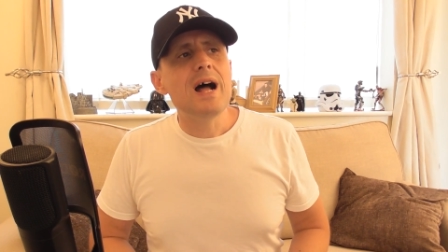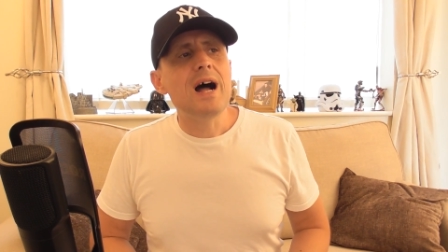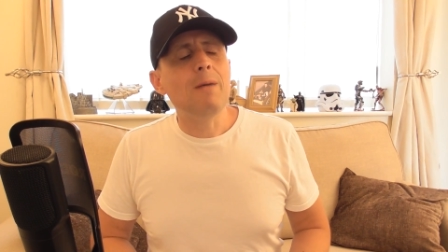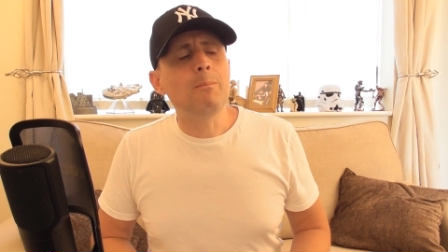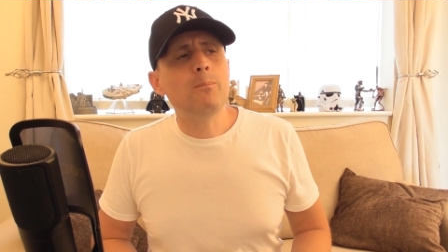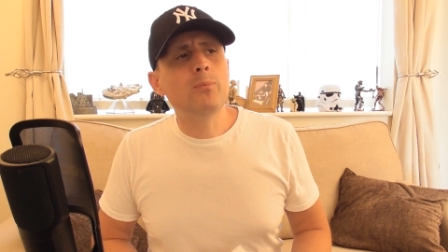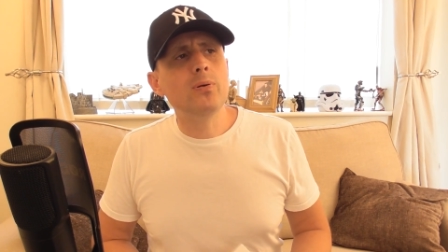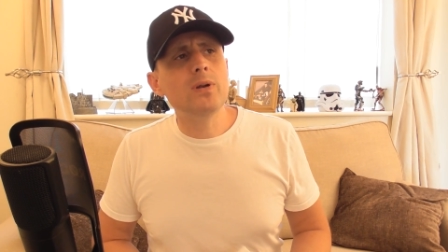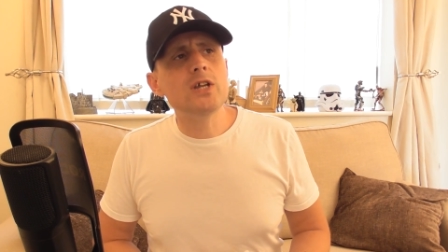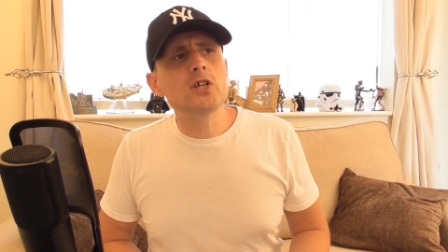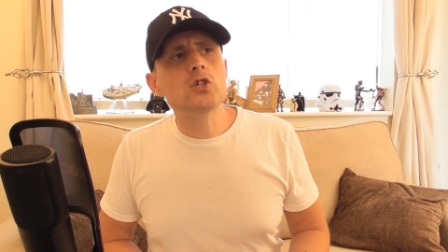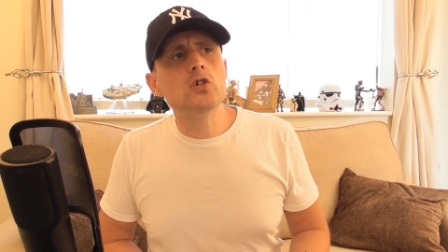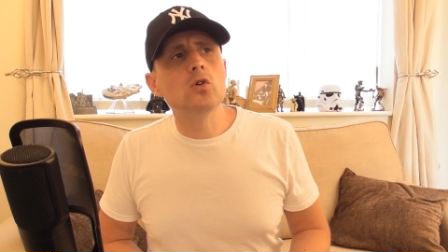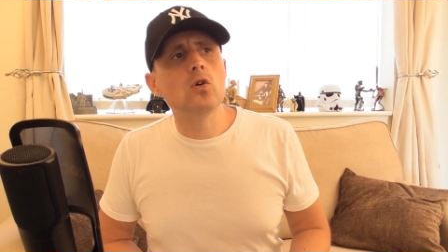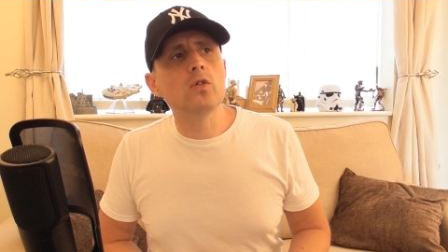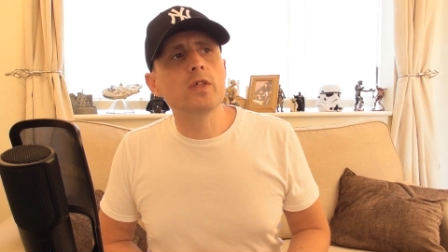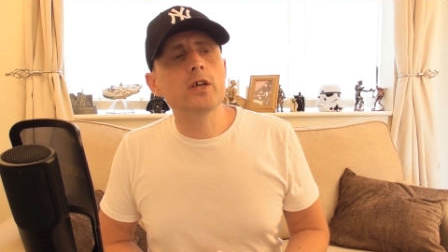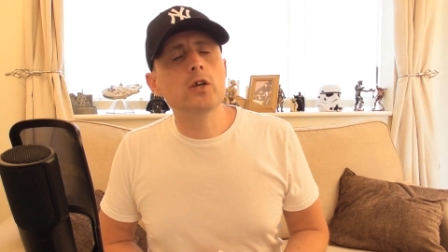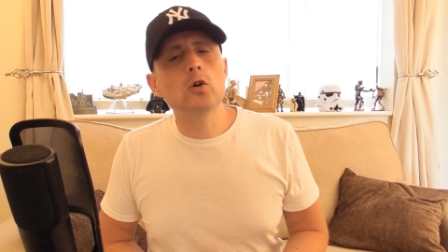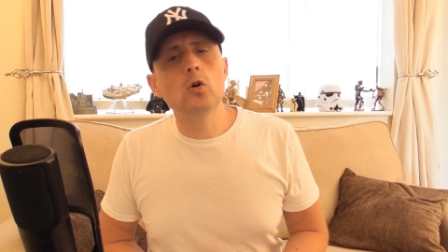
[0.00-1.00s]
I'm pretty sure
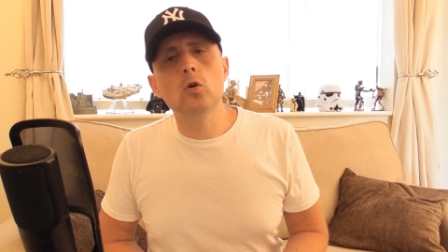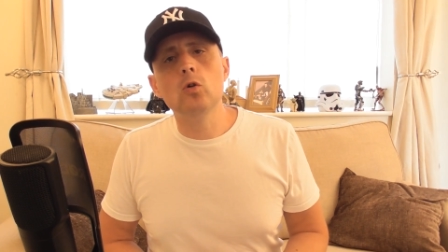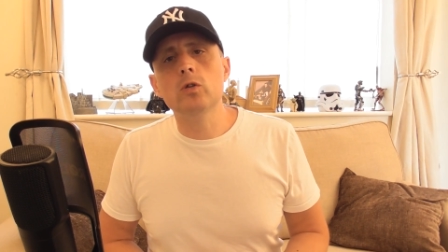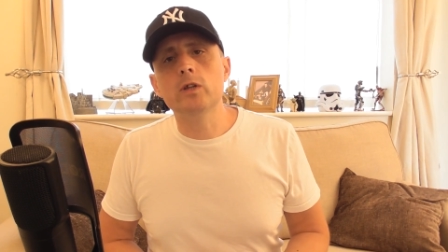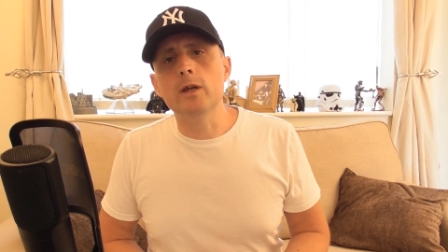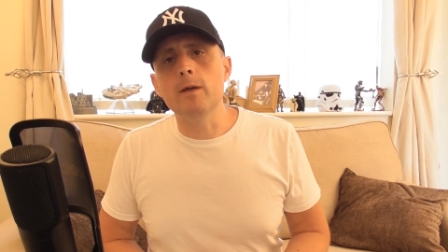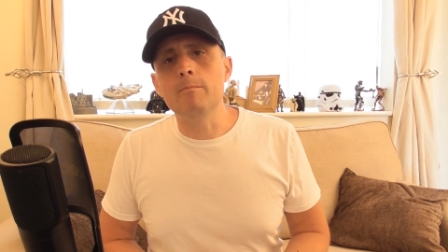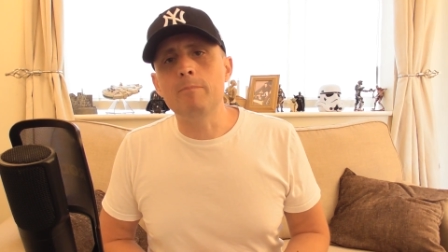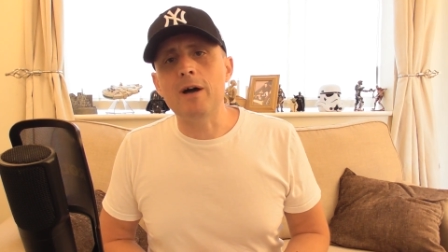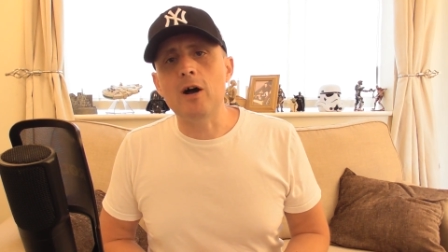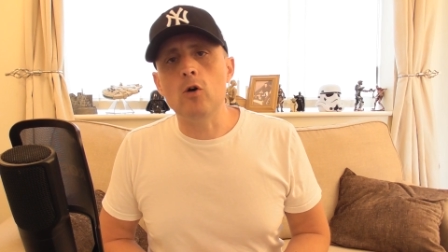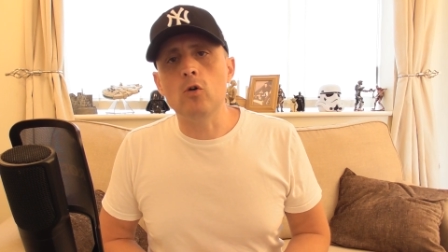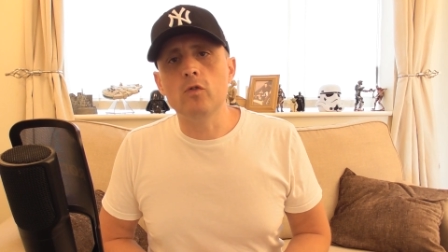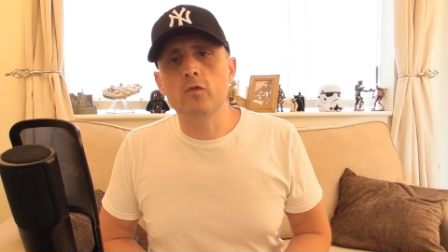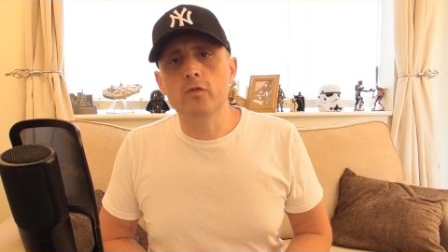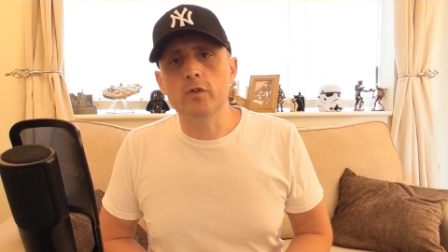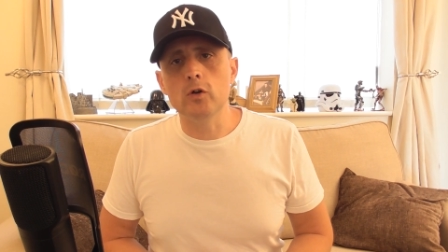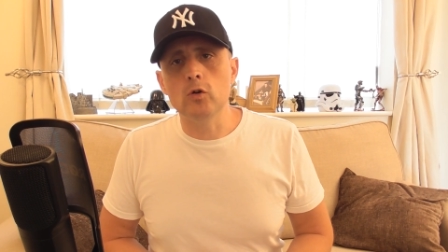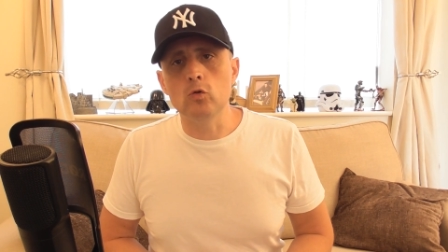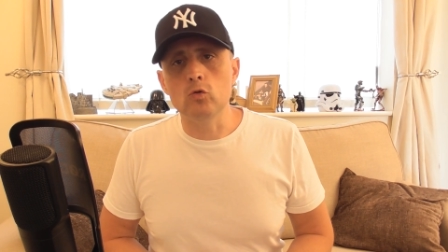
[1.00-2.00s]
they called it
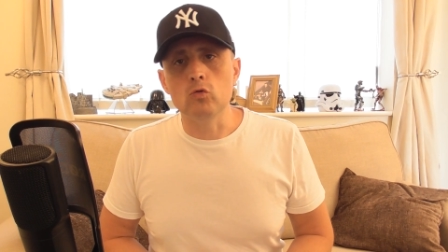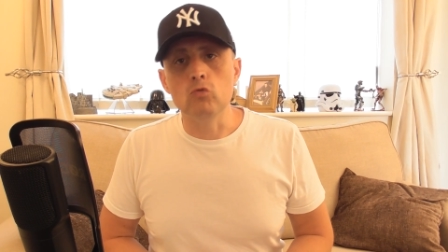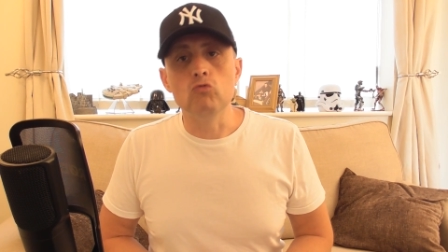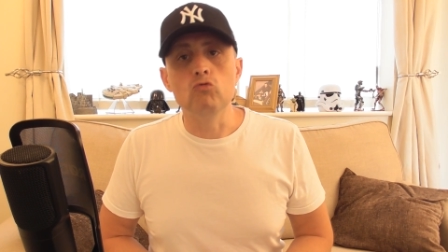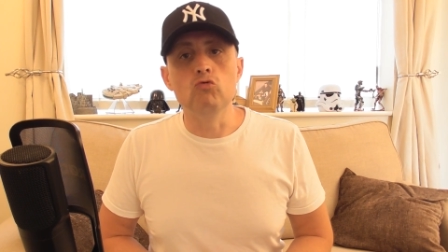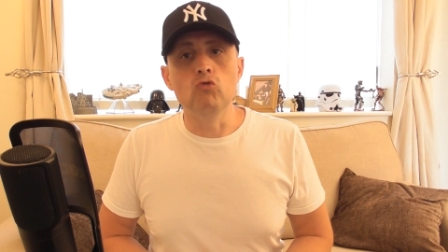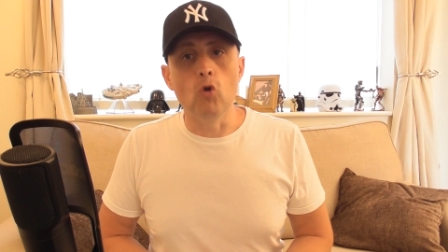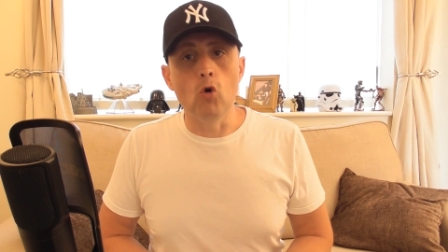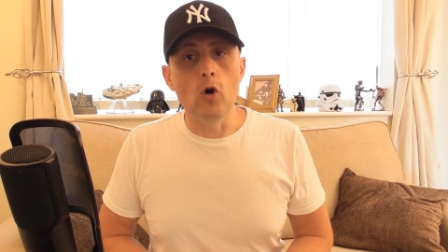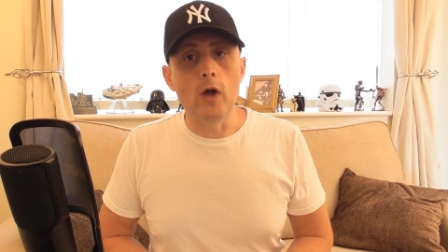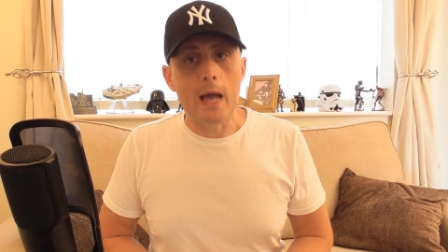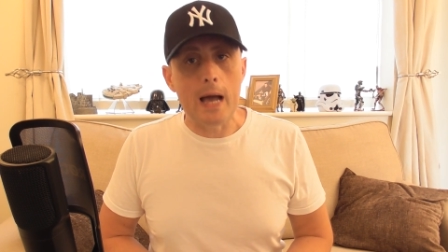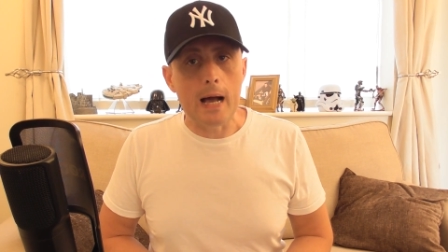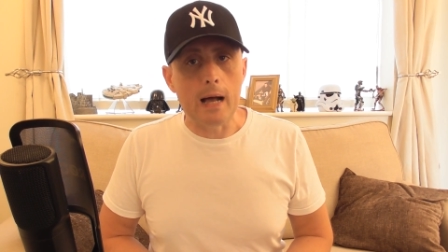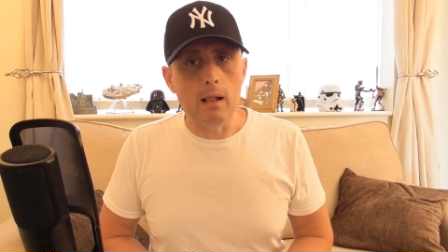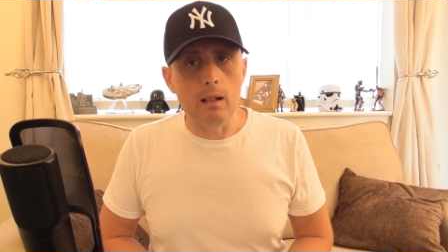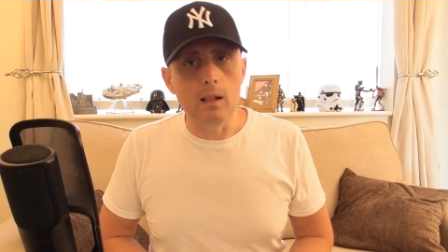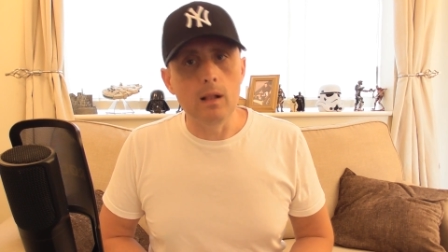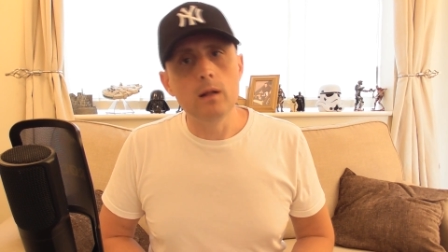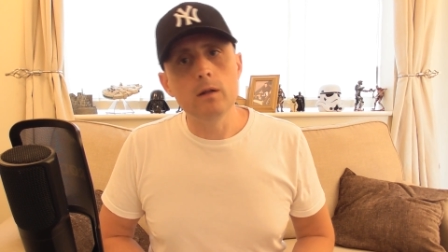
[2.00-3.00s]
Battlefield
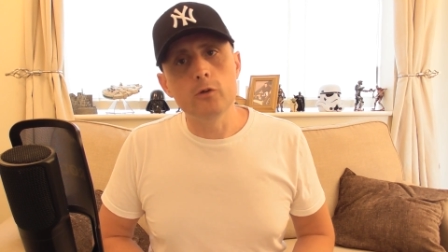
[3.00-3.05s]
Royale,